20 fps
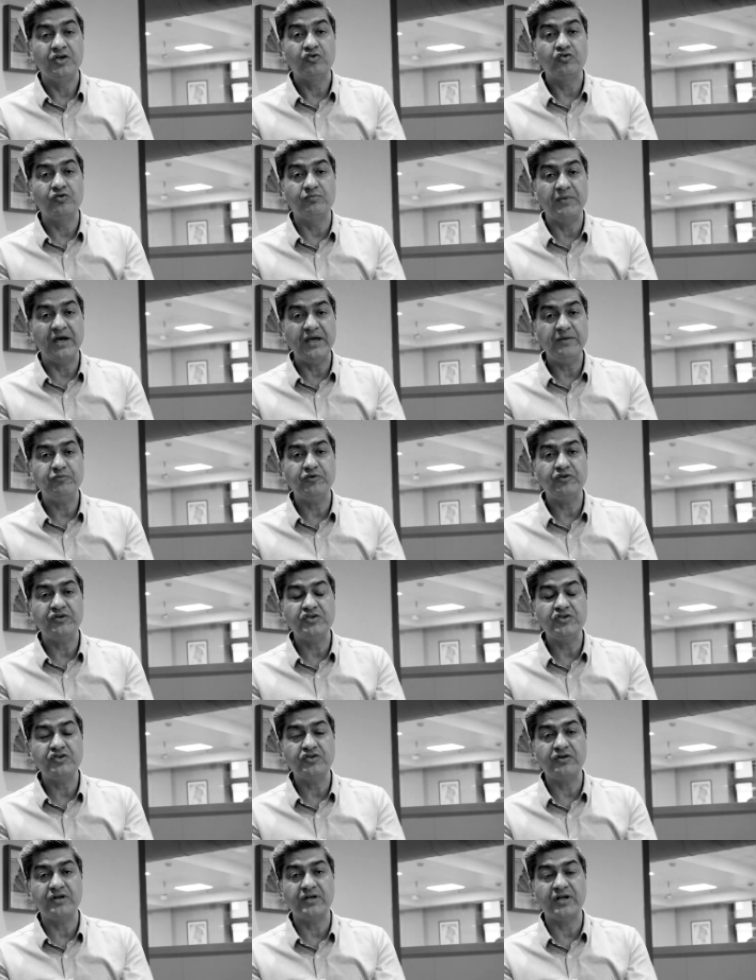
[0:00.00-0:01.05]
So my
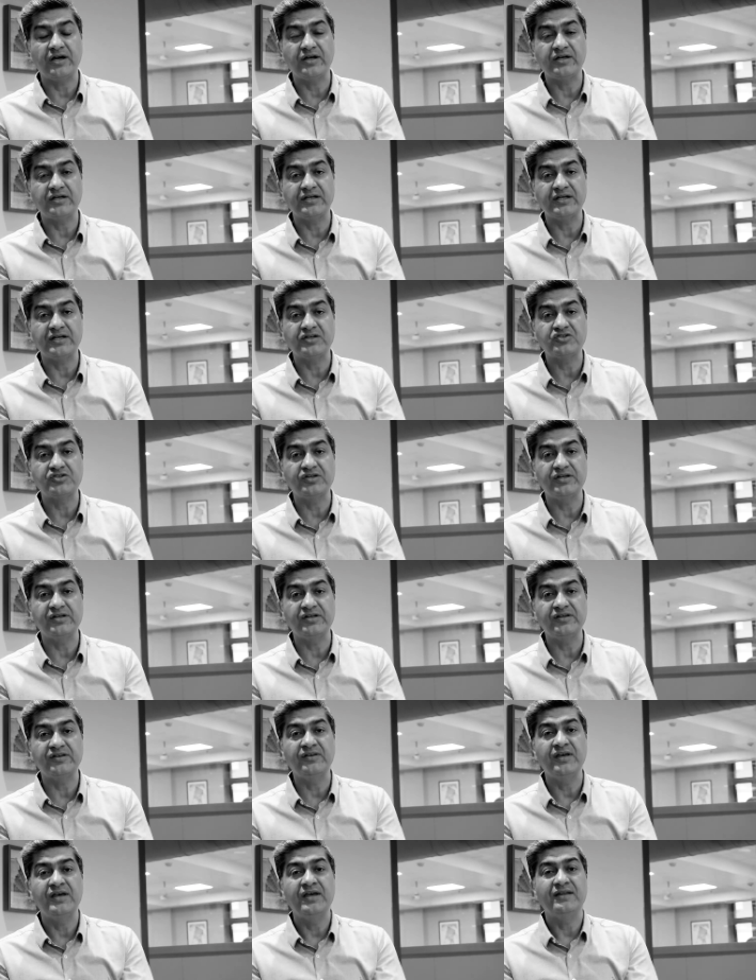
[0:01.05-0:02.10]
position on architecture
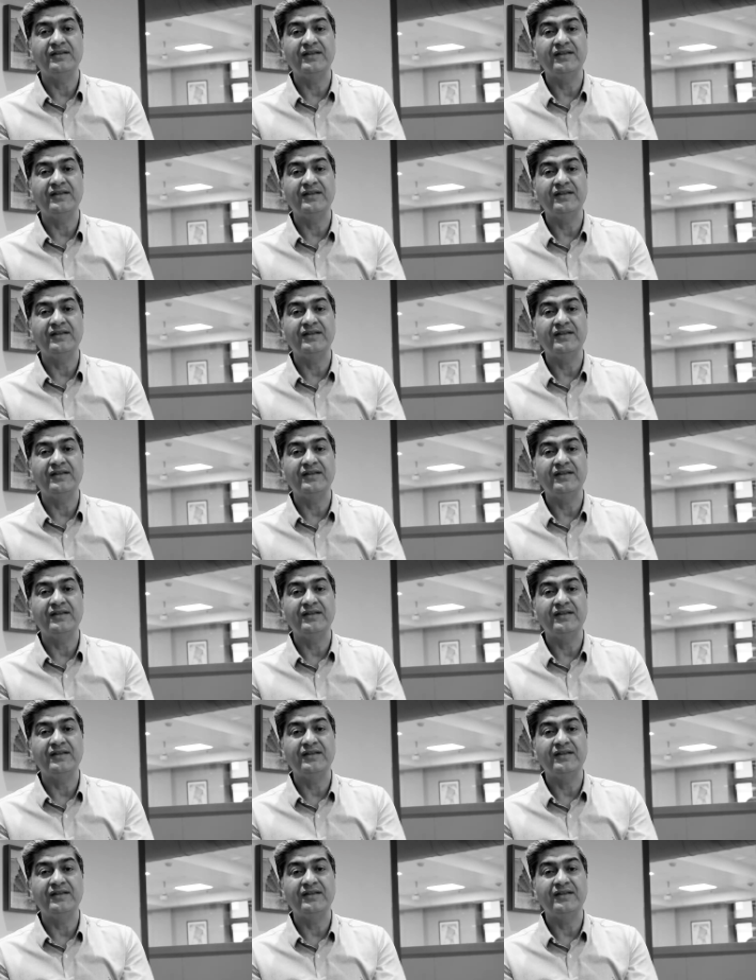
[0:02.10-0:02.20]
is